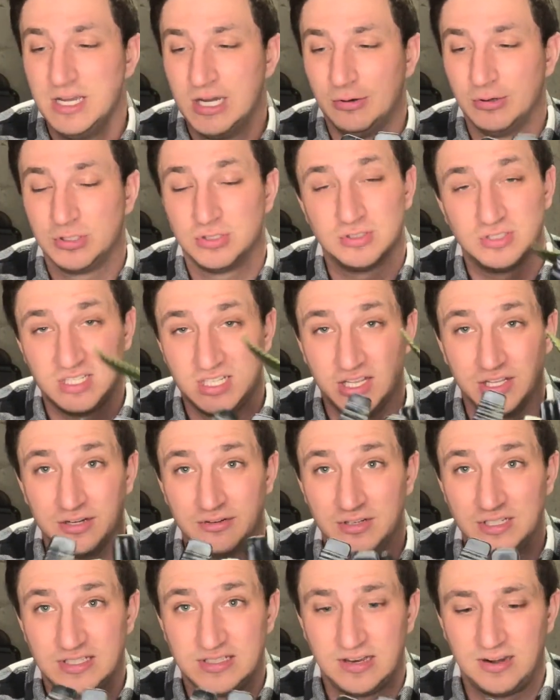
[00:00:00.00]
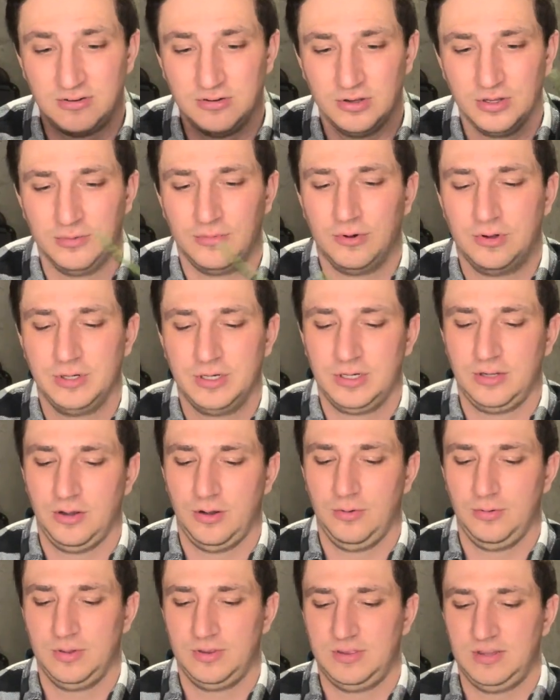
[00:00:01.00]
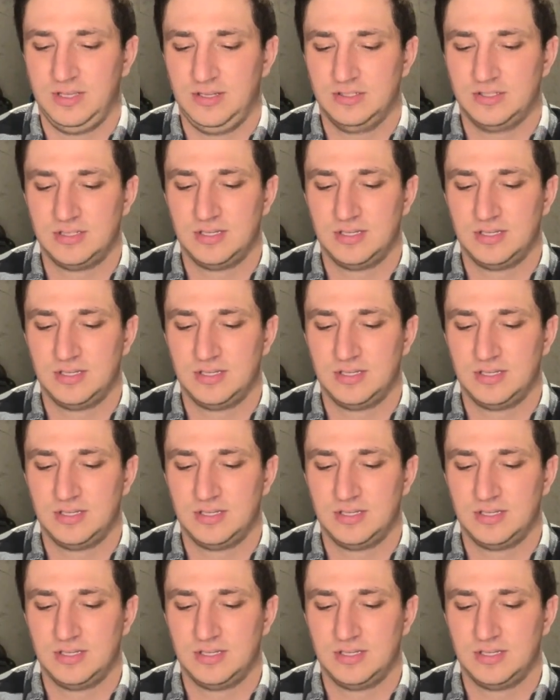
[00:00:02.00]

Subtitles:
which was the other reason I really wanted to go with these.